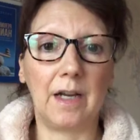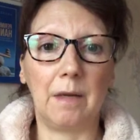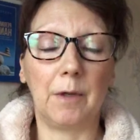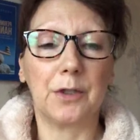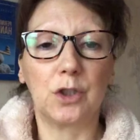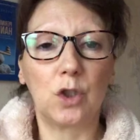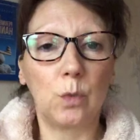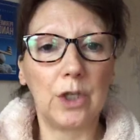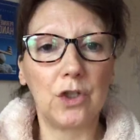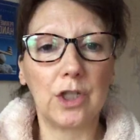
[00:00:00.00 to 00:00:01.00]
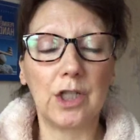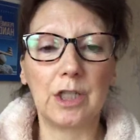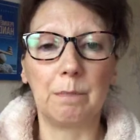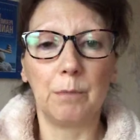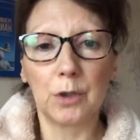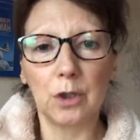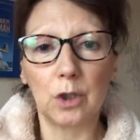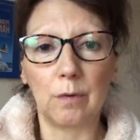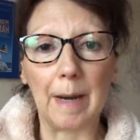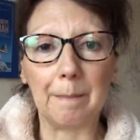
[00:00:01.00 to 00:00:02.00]
Lots of twitches, muscle
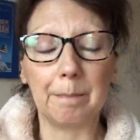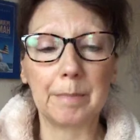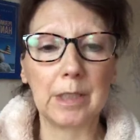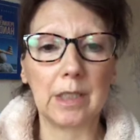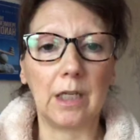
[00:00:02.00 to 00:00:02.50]
cramps.